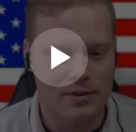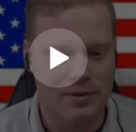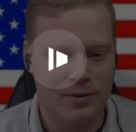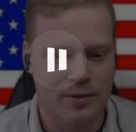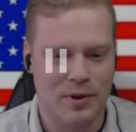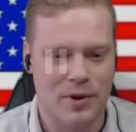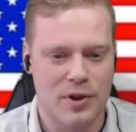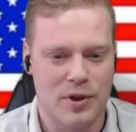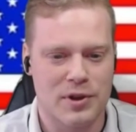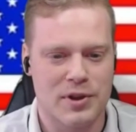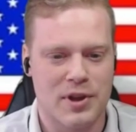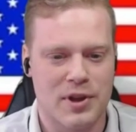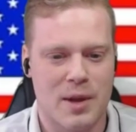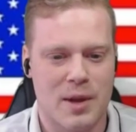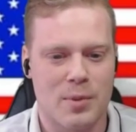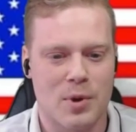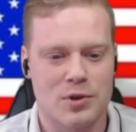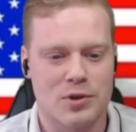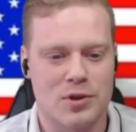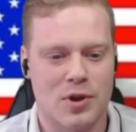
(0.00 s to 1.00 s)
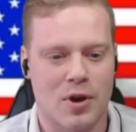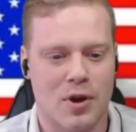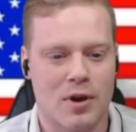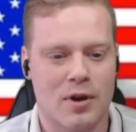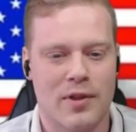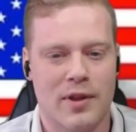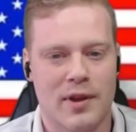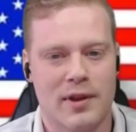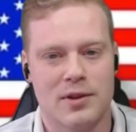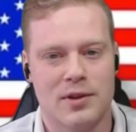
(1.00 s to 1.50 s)
The demos
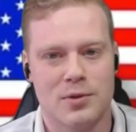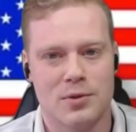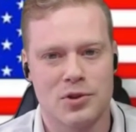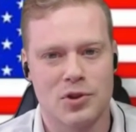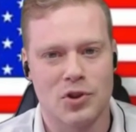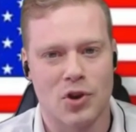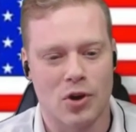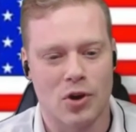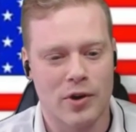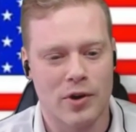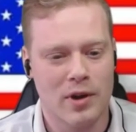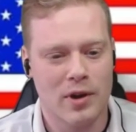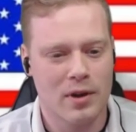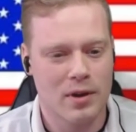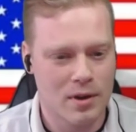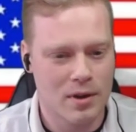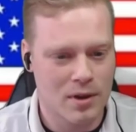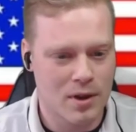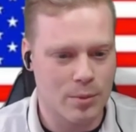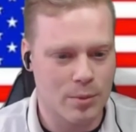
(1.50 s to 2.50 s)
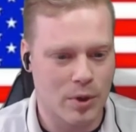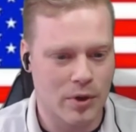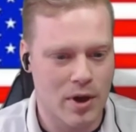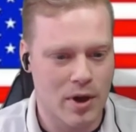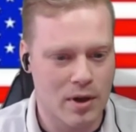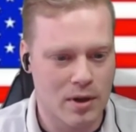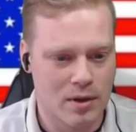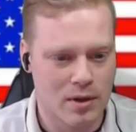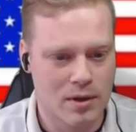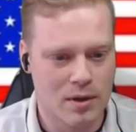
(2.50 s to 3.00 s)
they do scurry. Am I
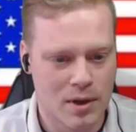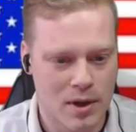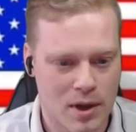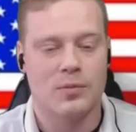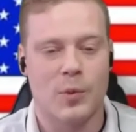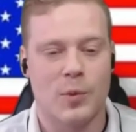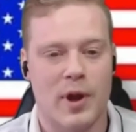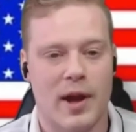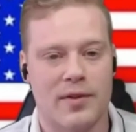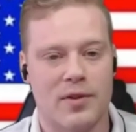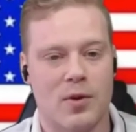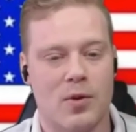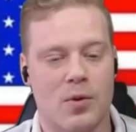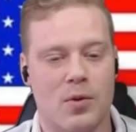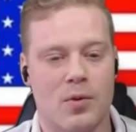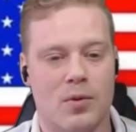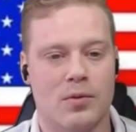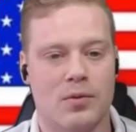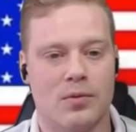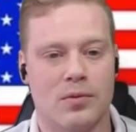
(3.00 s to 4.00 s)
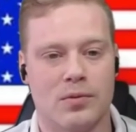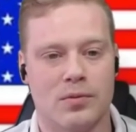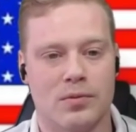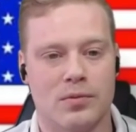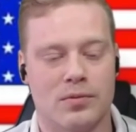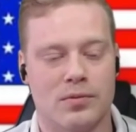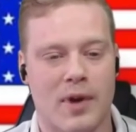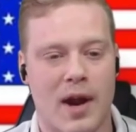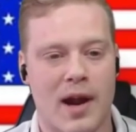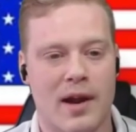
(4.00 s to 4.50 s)
right? We had the whole
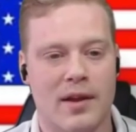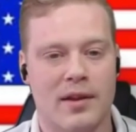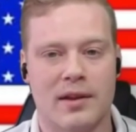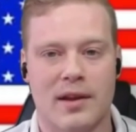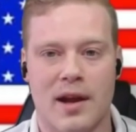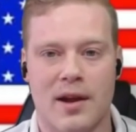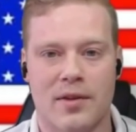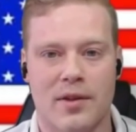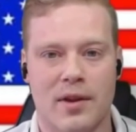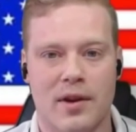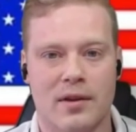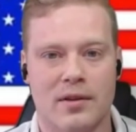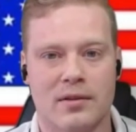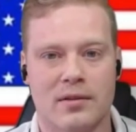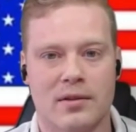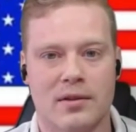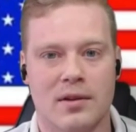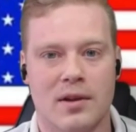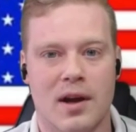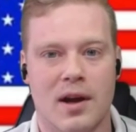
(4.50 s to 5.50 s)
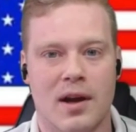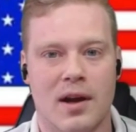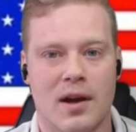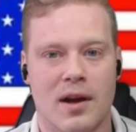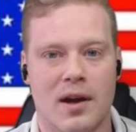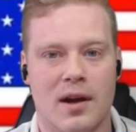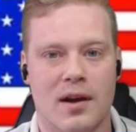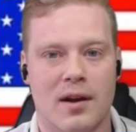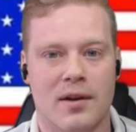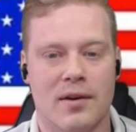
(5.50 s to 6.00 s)
rally down there
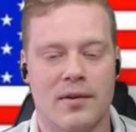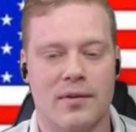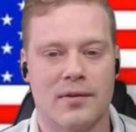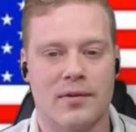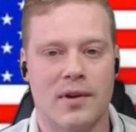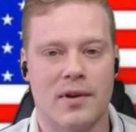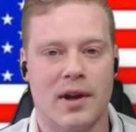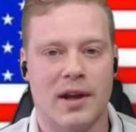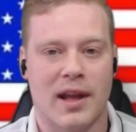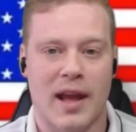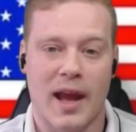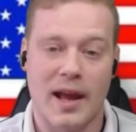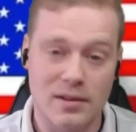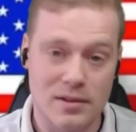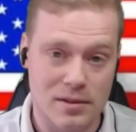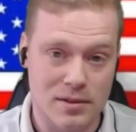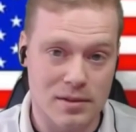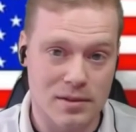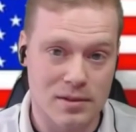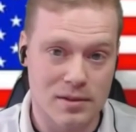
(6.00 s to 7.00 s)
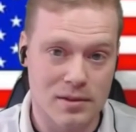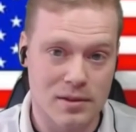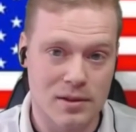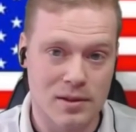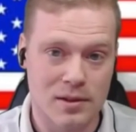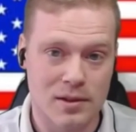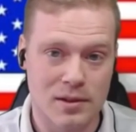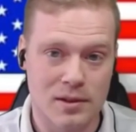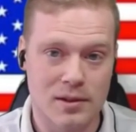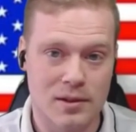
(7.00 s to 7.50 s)
against
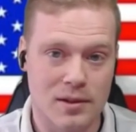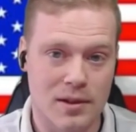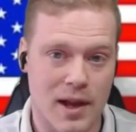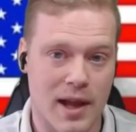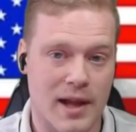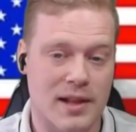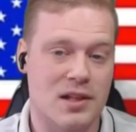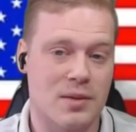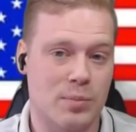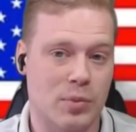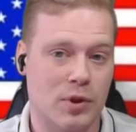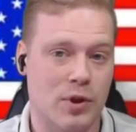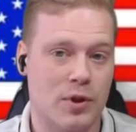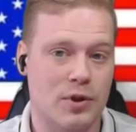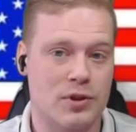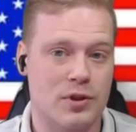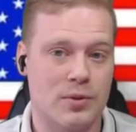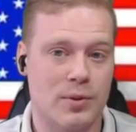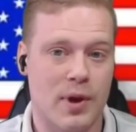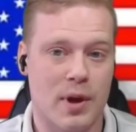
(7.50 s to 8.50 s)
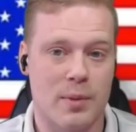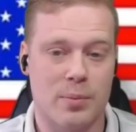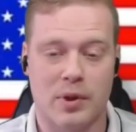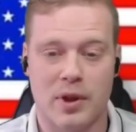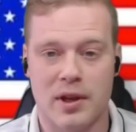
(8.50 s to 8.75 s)
Nancy Pelosi. We had plenty